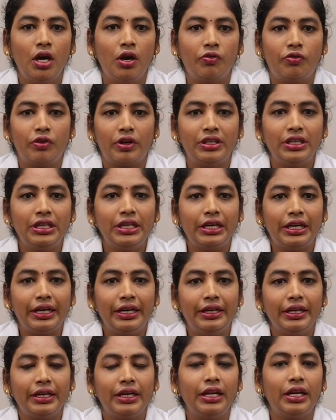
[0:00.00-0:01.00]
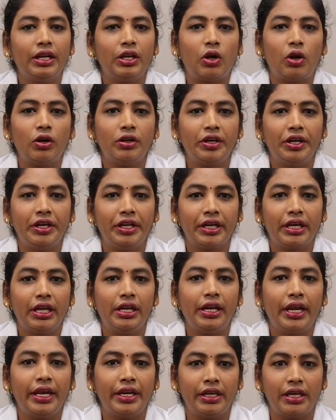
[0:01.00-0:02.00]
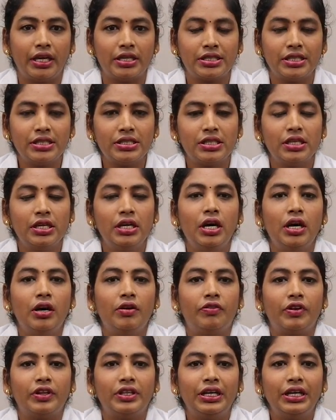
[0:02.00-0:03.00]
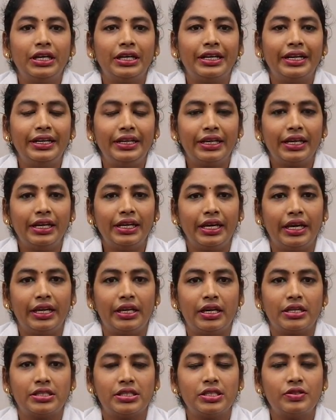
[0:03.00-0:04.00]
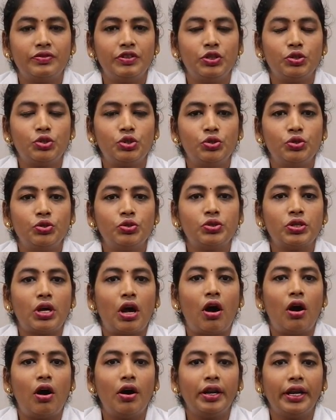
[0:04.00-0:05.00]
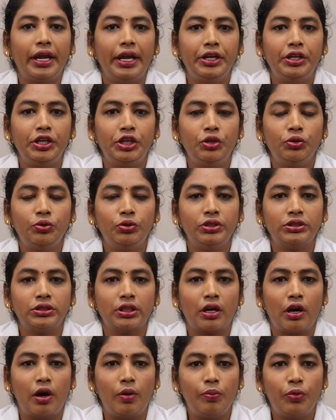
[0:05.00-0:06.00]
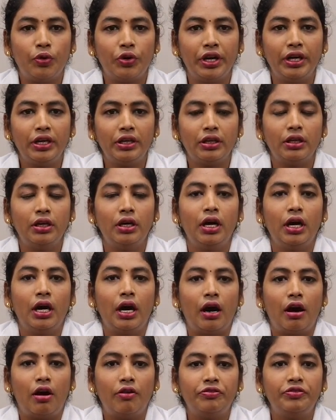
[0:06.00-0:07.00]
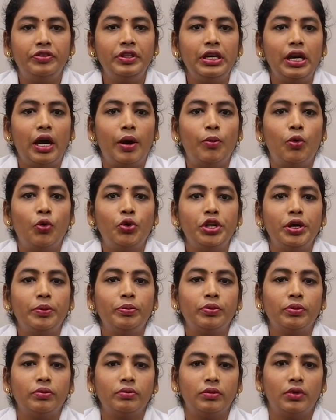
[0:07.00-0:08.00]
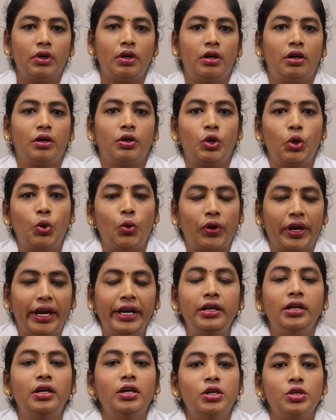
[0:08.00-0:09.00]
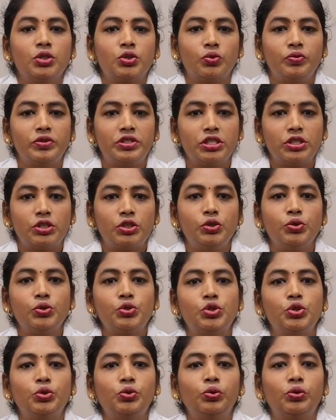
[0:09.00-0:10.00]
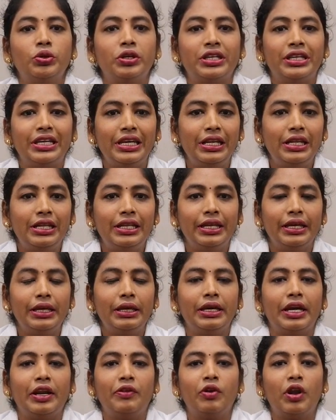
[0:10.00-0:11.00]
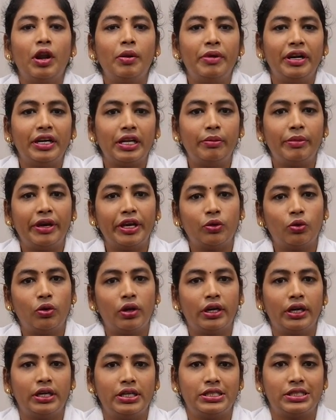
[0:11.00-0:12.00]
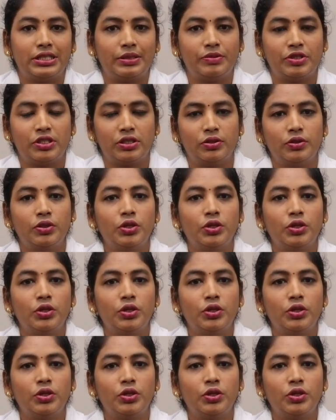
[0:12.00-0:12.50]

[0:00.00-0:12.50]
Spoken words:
for the critical and non-critical areas. For the critical areas, we used to use R82 is a component of the ammonium chloride, so which is used to kill the environmental microorganisms.